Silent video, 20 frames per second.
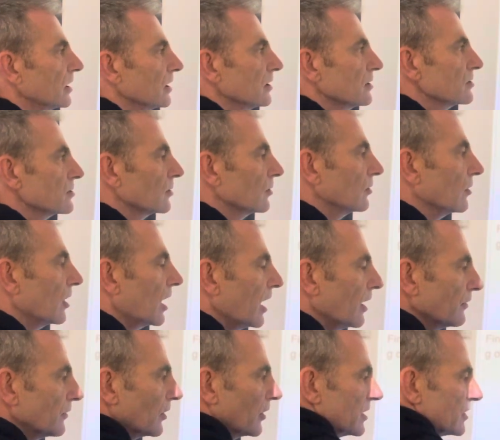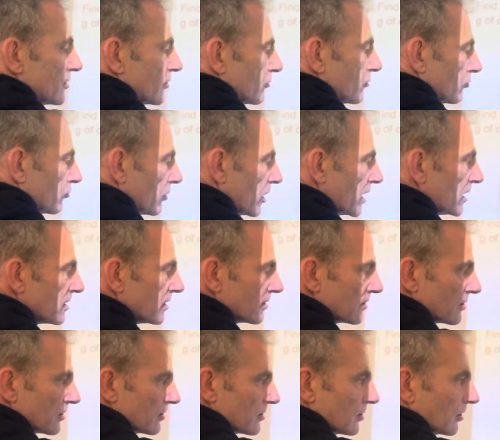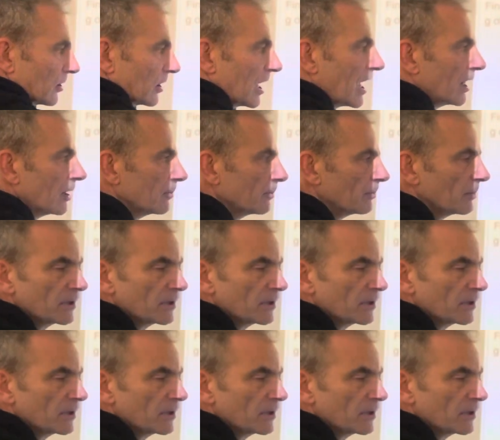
So I've got this grid to sort of help